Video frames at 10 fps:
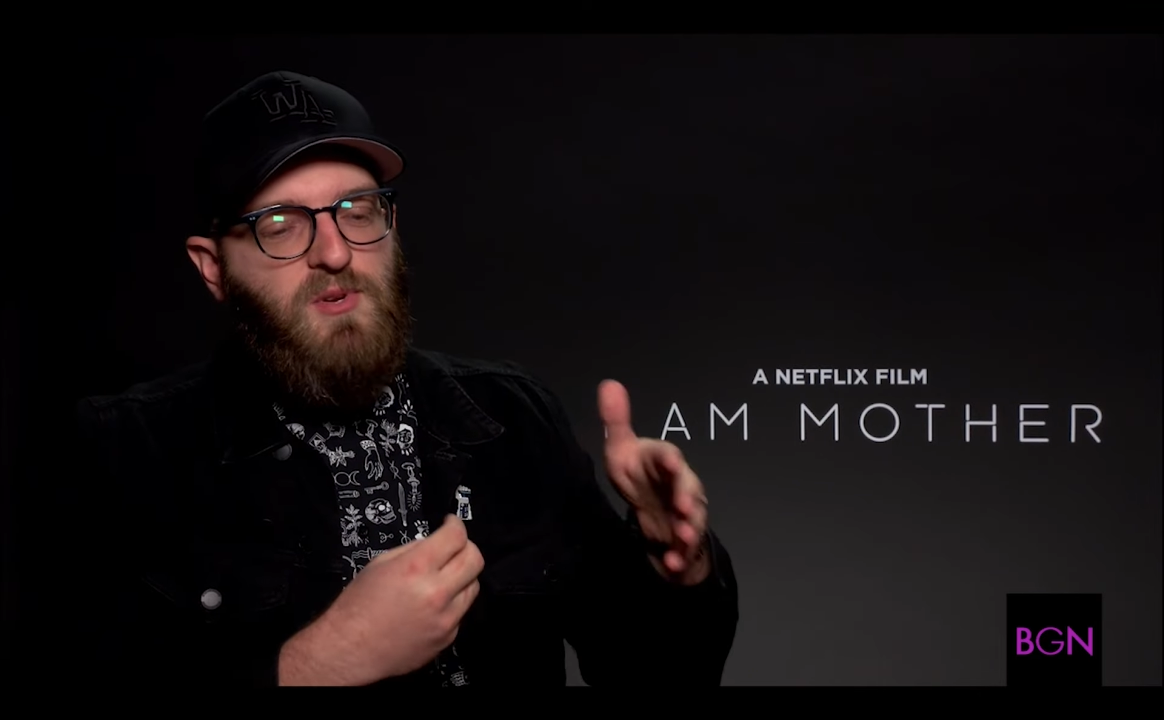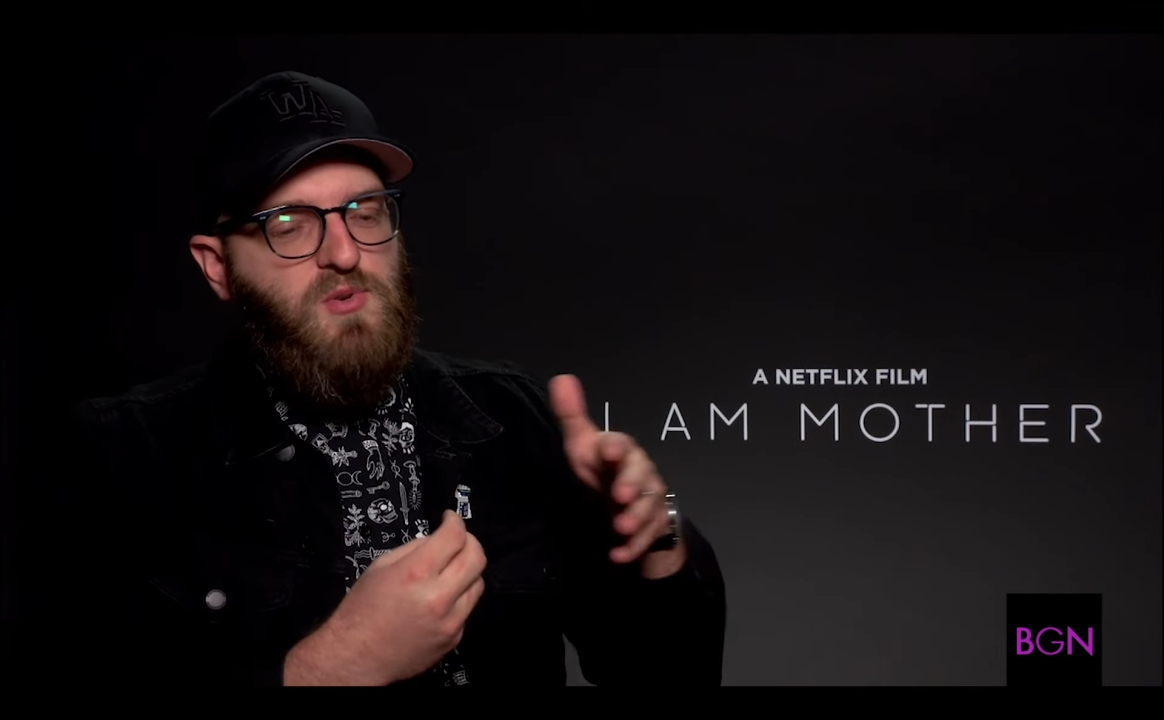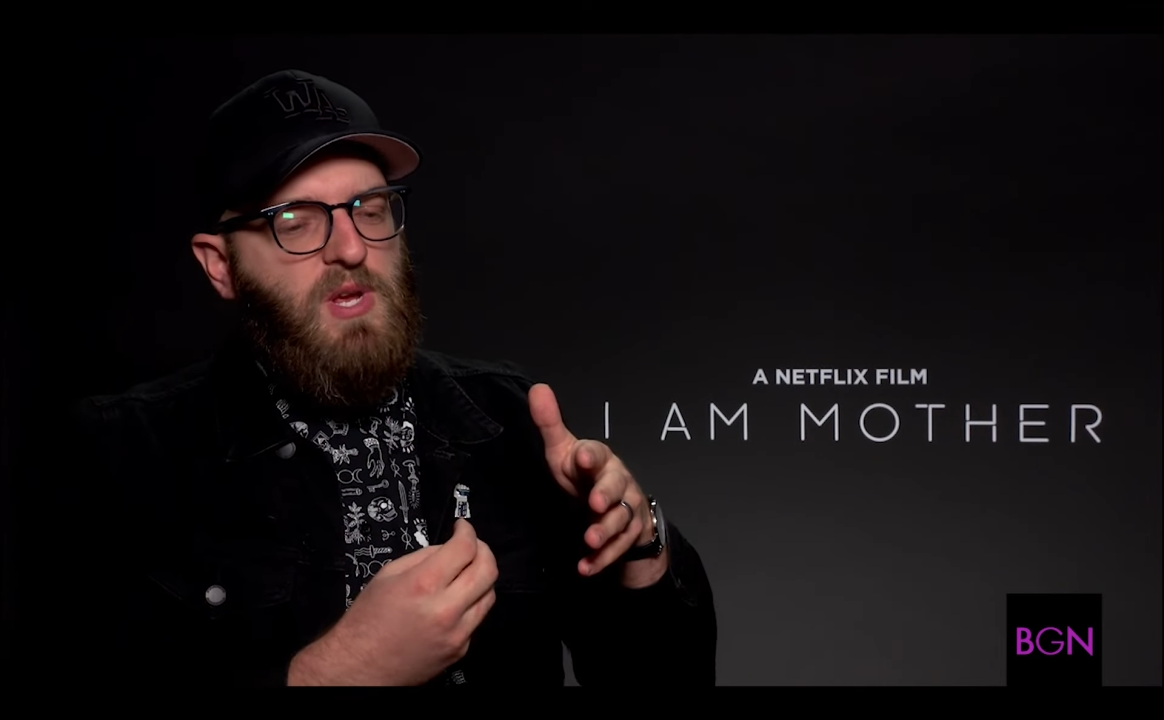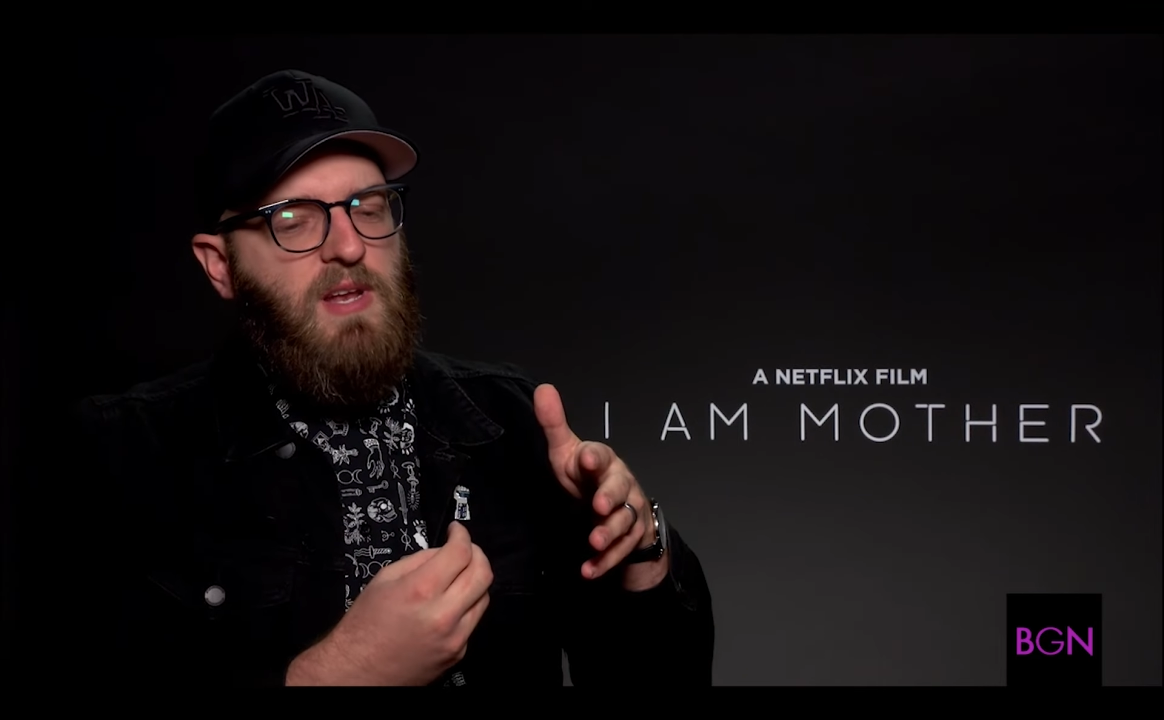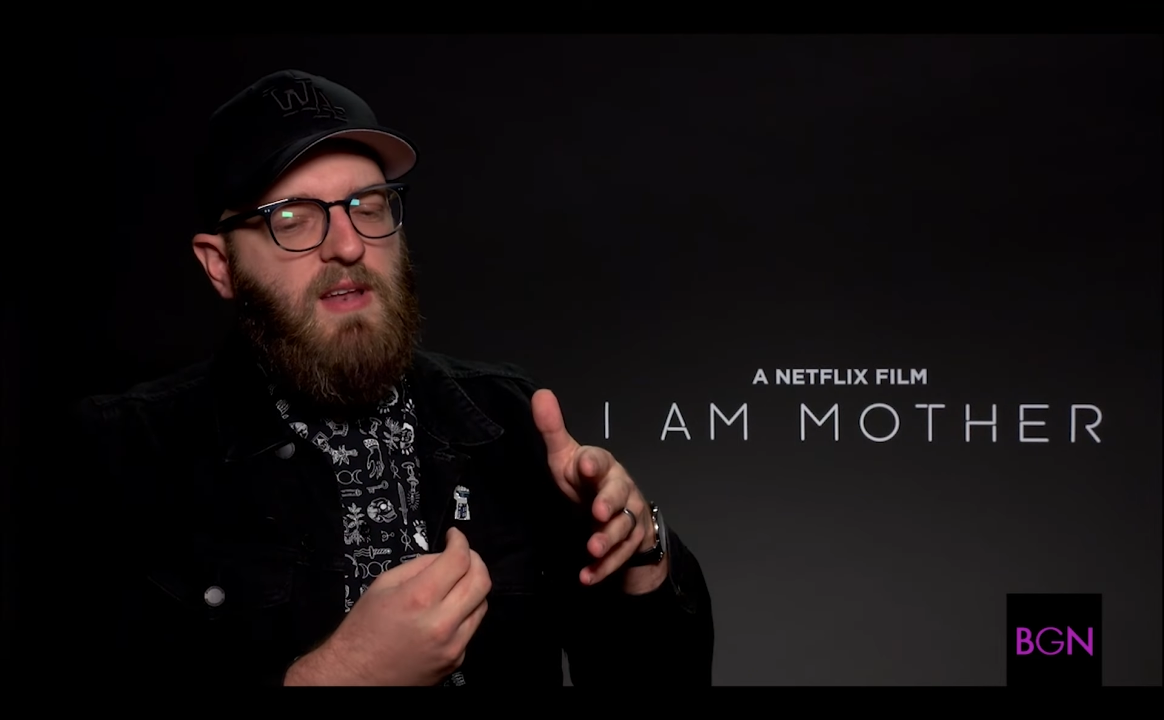
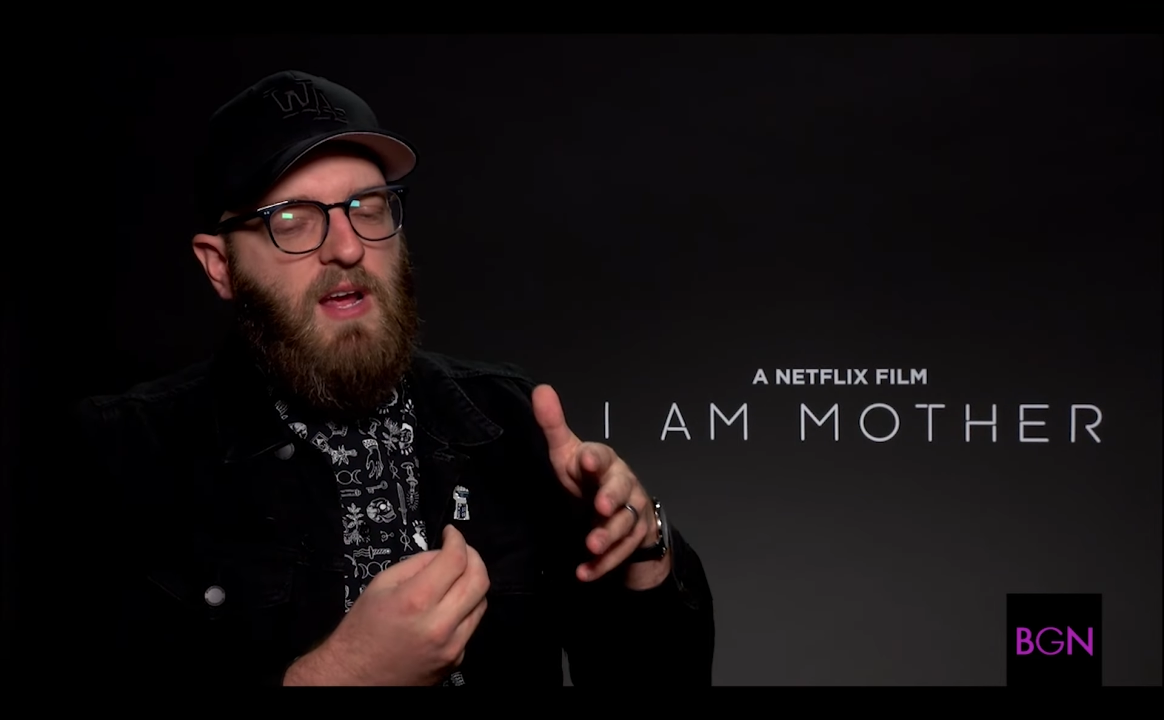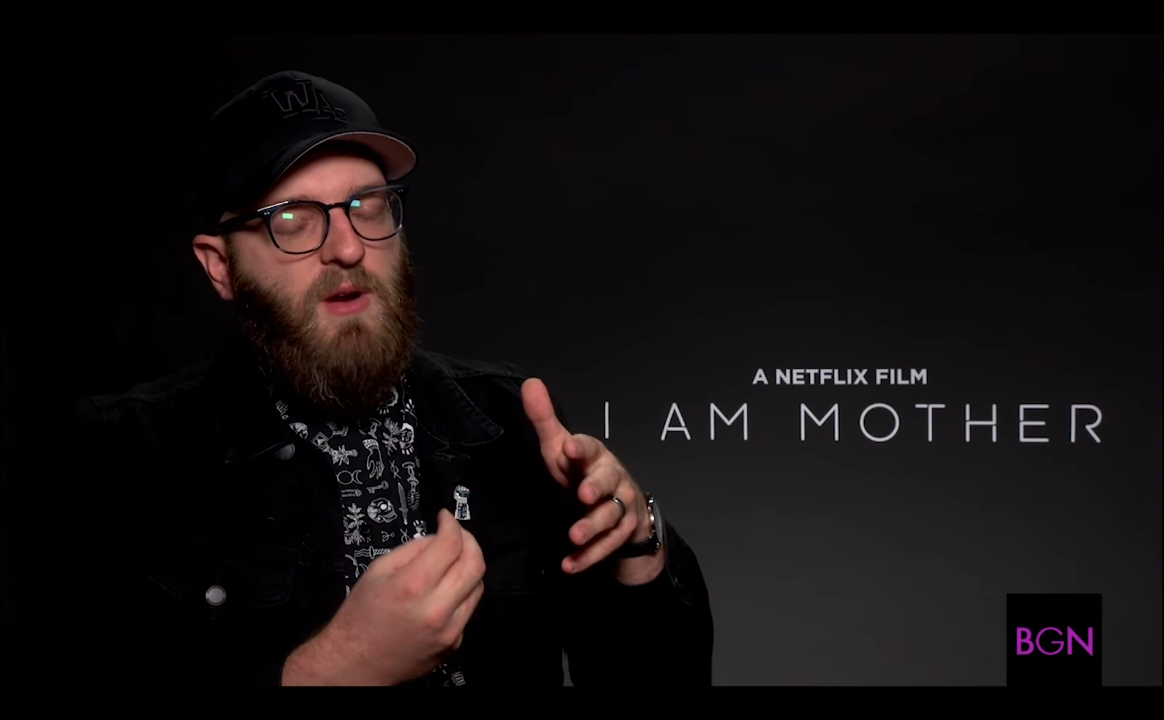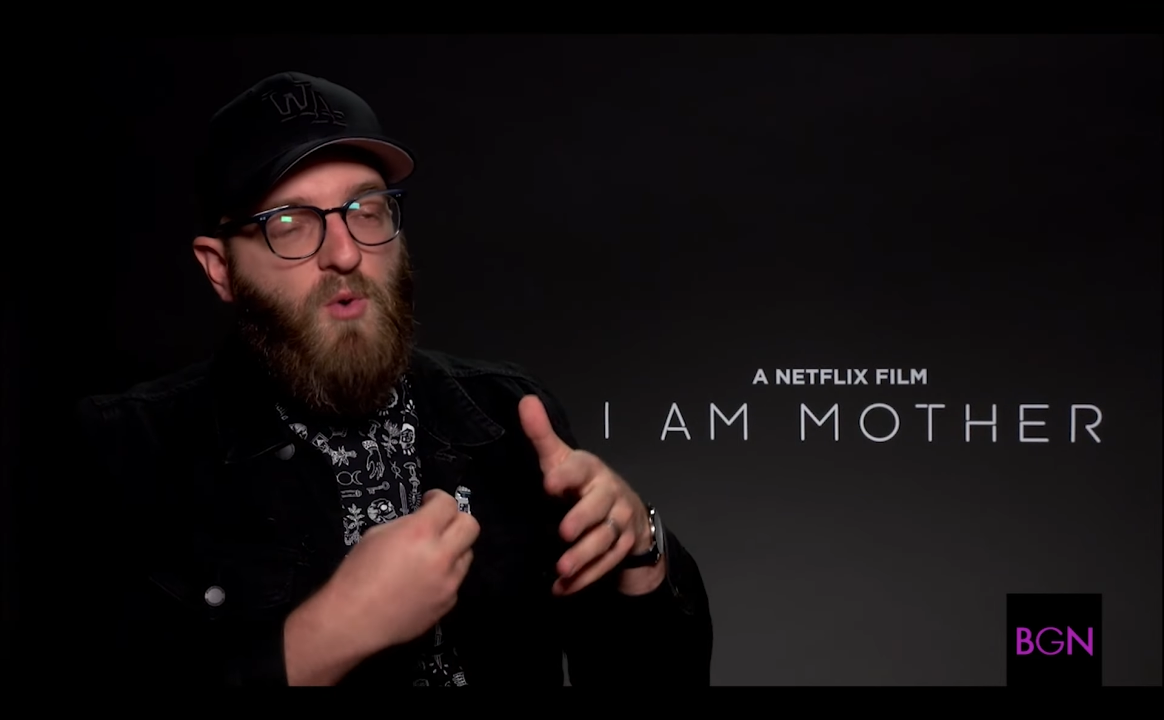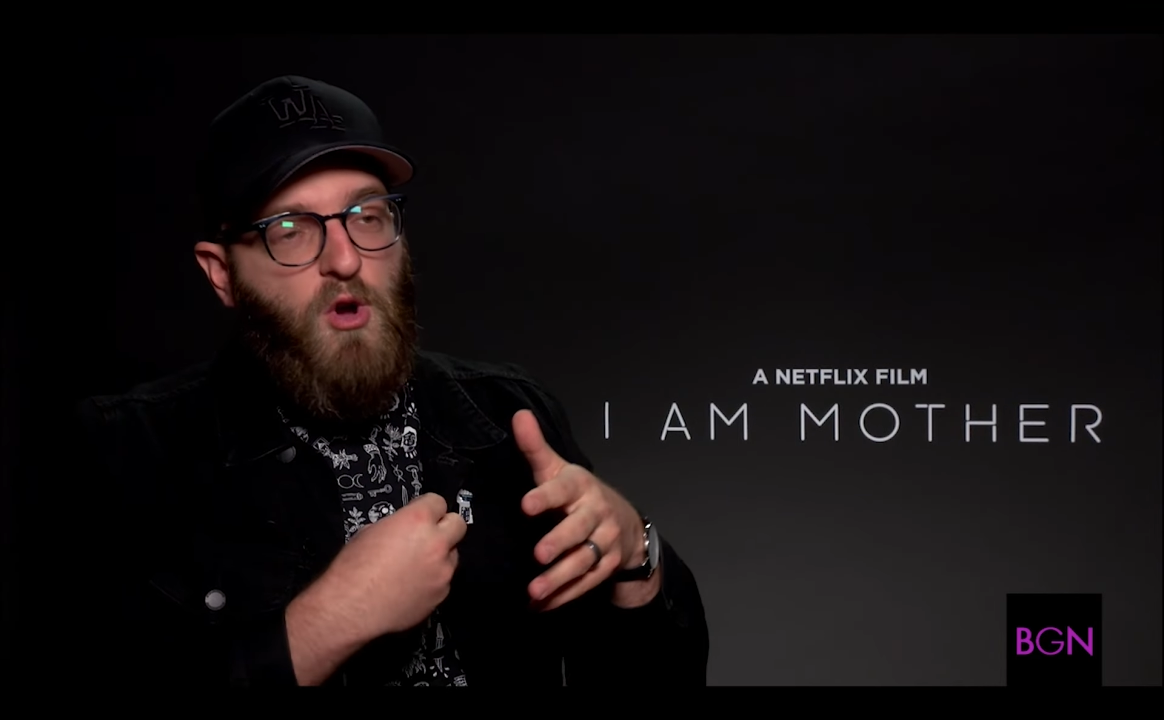between like a